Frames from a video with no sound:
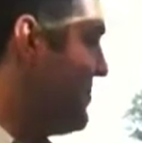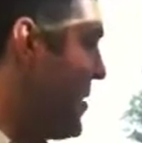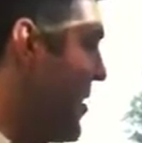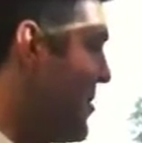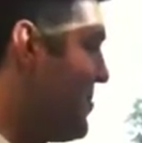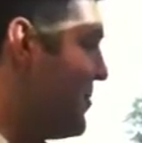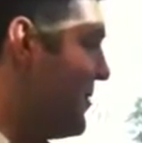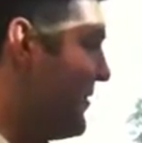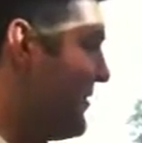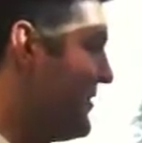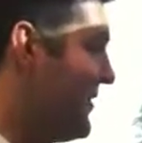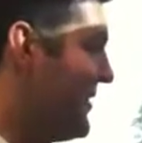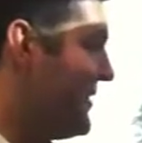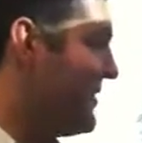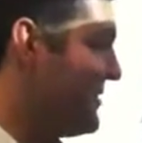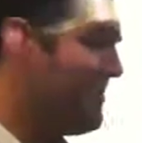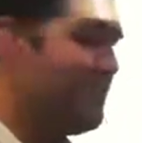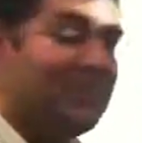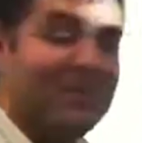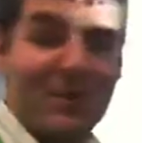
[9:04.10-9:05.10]
I'm open to
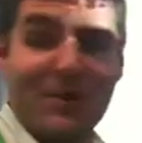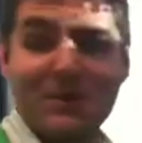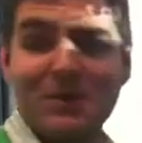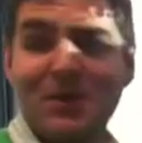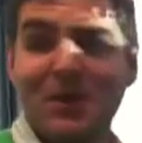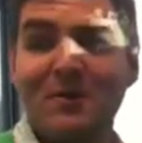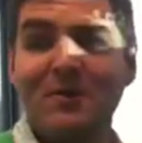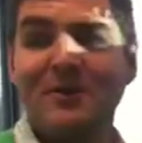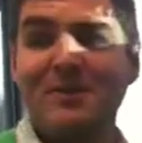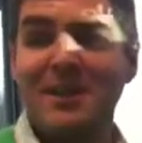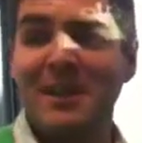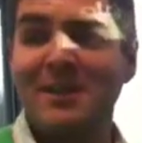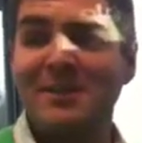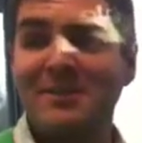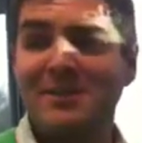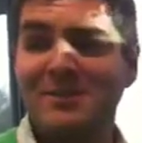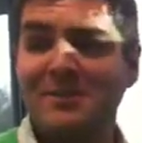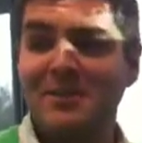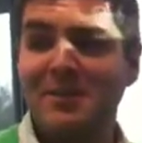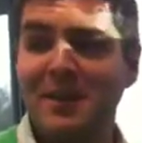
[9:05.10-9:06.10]
future
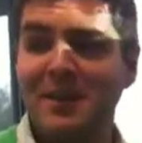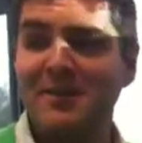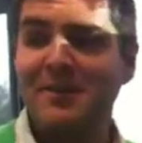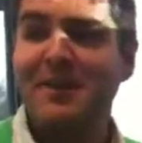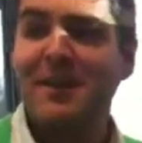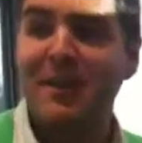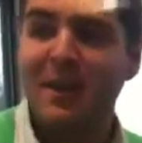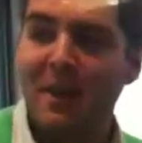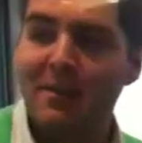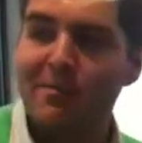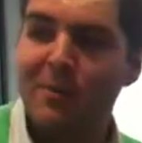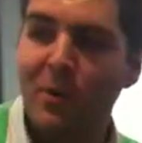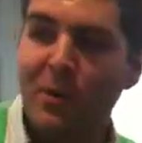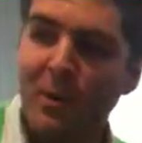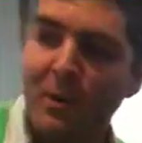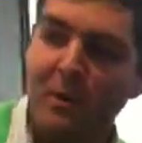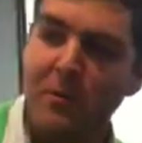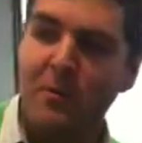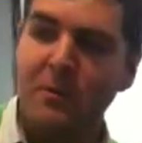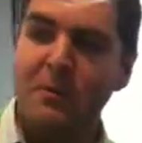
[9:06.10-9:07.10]
conversations on this. And
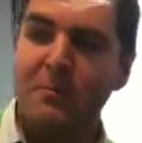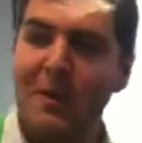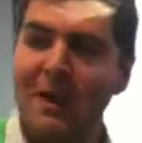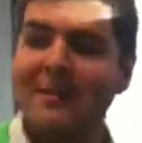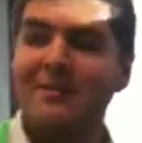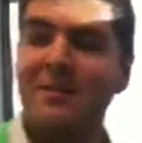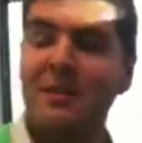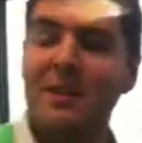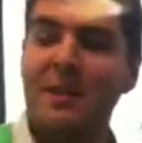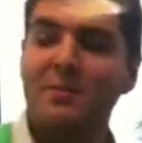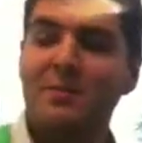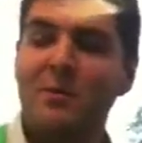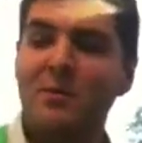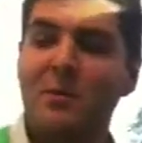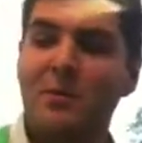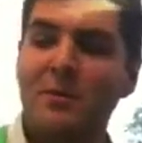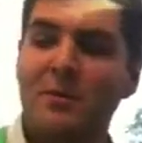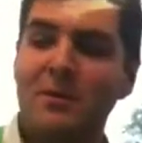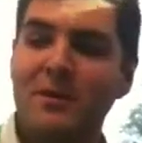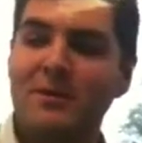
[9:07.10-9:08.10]
Paul, who had to leave
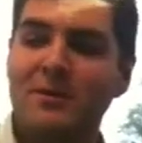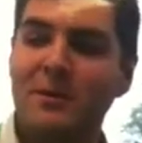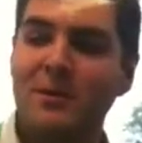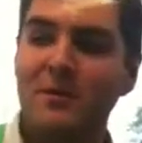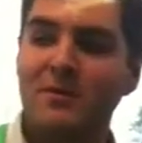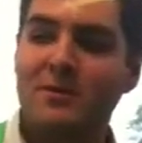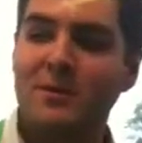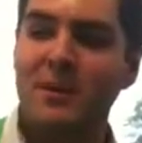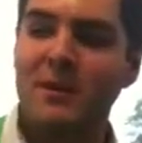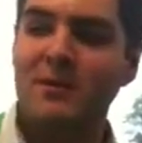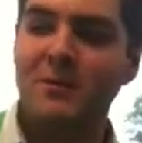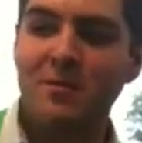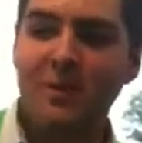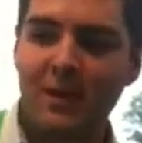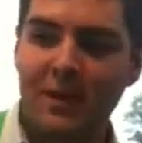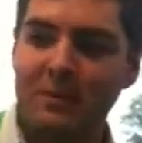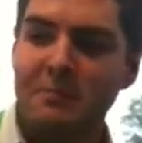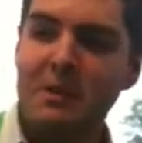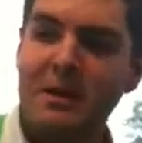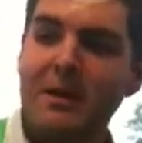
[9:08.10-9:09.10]
before we finished the conversation,
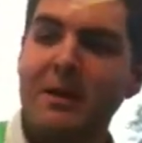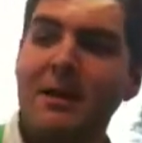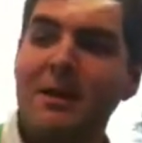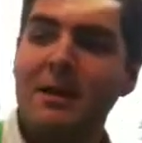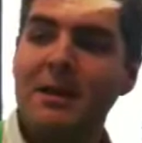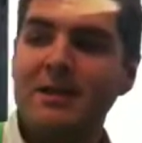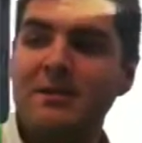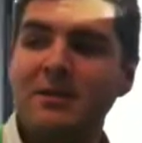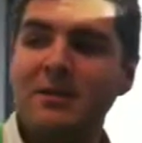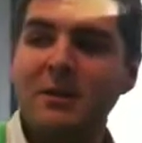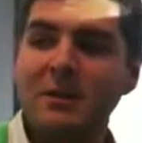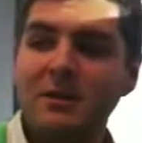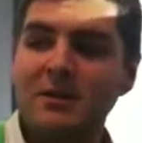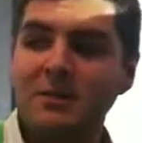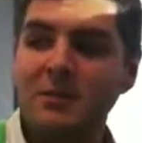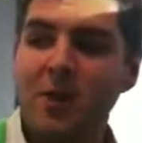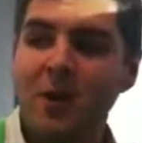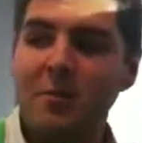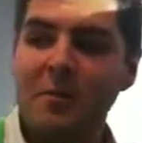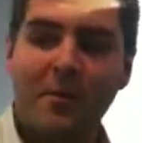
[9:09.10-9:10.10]
he's doing
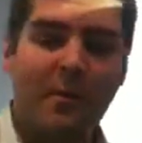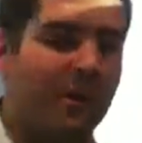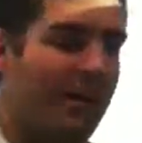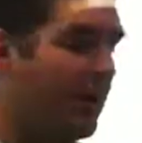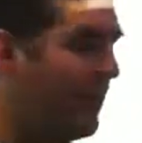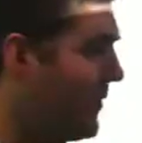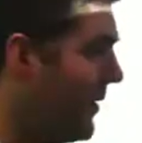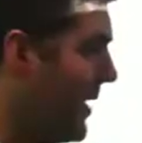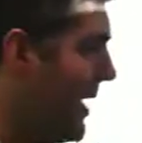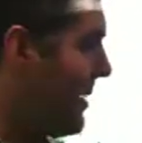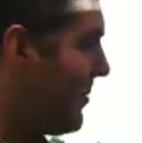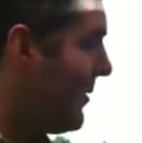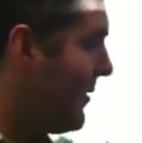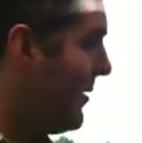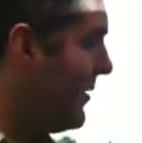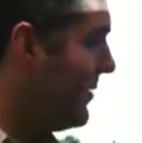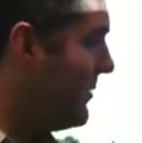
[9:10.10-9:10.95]
some iPhone app